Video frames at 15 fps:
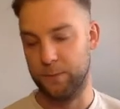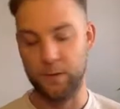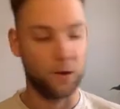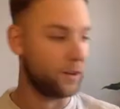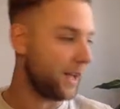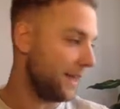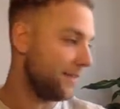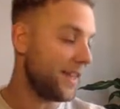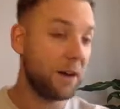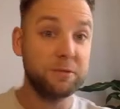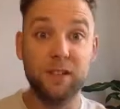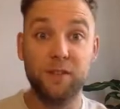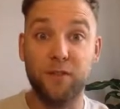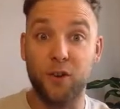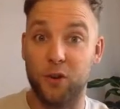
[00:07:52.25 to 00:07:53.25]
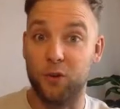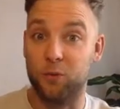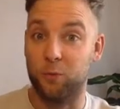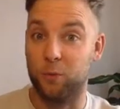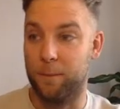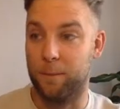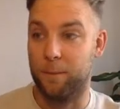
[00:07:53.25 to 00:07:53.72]
Okay, that was the first
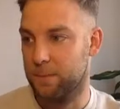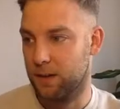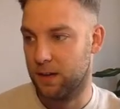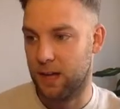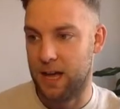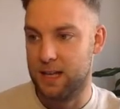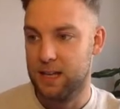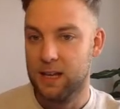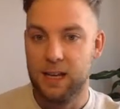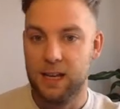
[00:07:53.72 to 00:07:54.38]
one, okay?